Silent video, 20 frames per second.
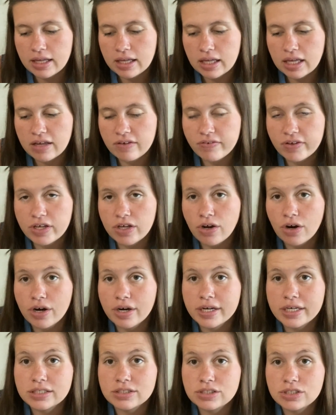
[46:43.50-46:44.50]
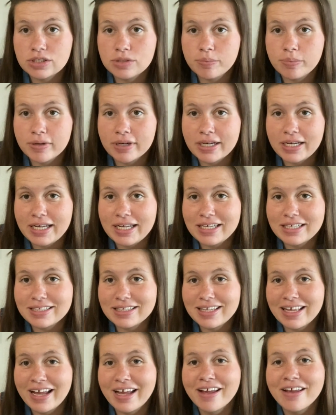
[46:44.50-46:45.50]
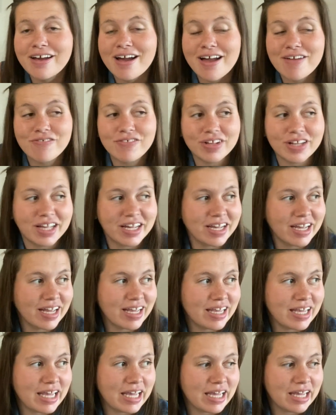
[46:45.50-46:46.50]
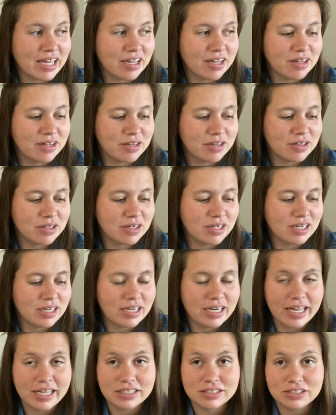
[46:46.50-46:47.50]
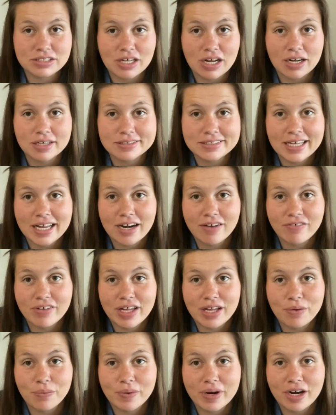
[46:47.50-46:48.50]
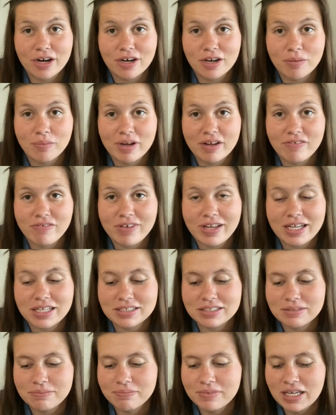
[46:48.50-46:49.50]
if a yarn is too pretty. I feel like I can't knit socks out of it and wear it on my feet.